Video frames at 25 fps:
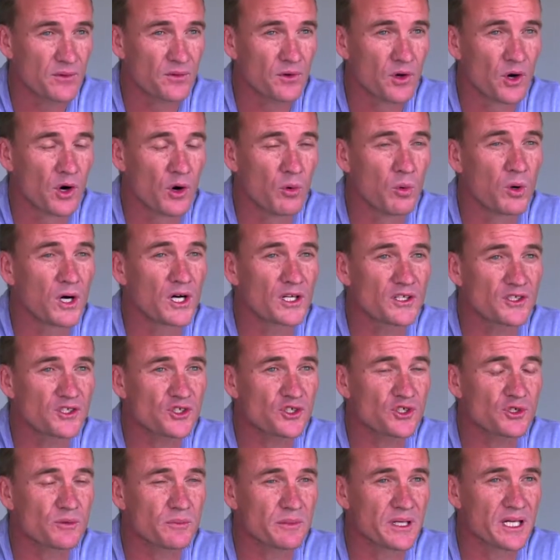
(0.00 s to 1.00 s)
Her words
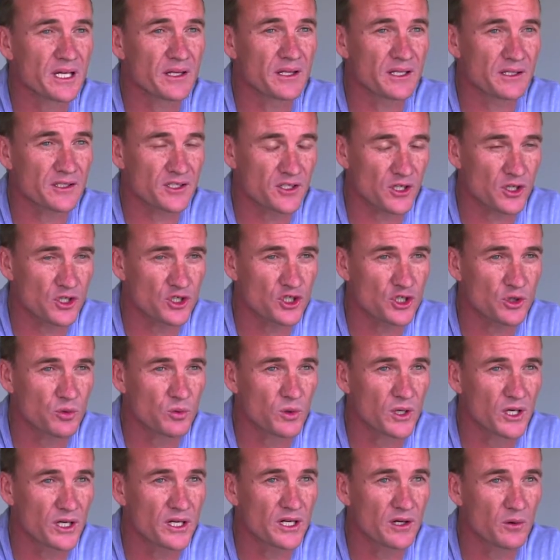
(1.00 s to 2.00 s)
to me, the social
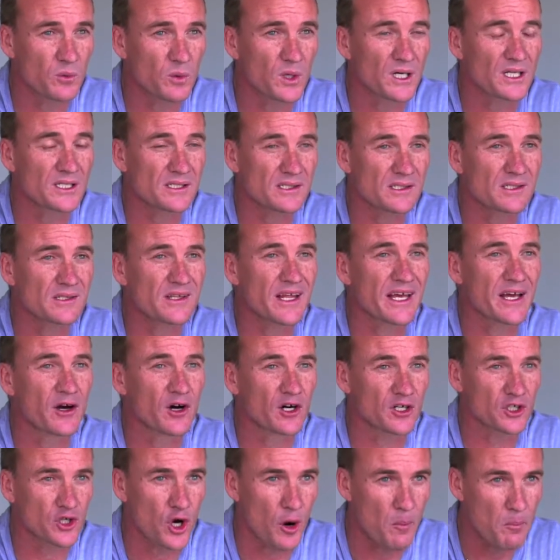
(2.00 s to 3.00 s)
worker, was they
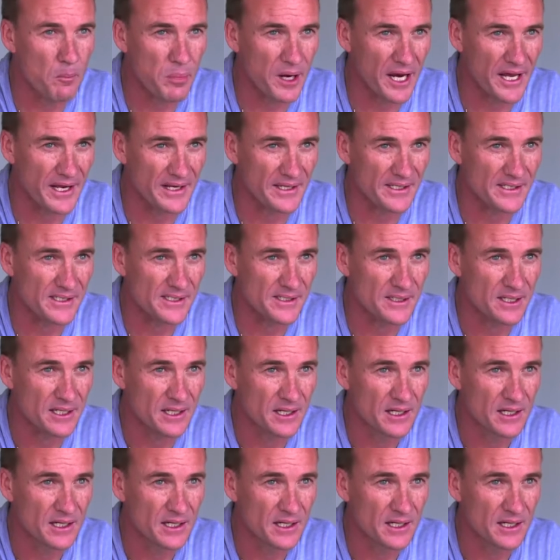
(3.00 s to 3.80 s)
got complaints.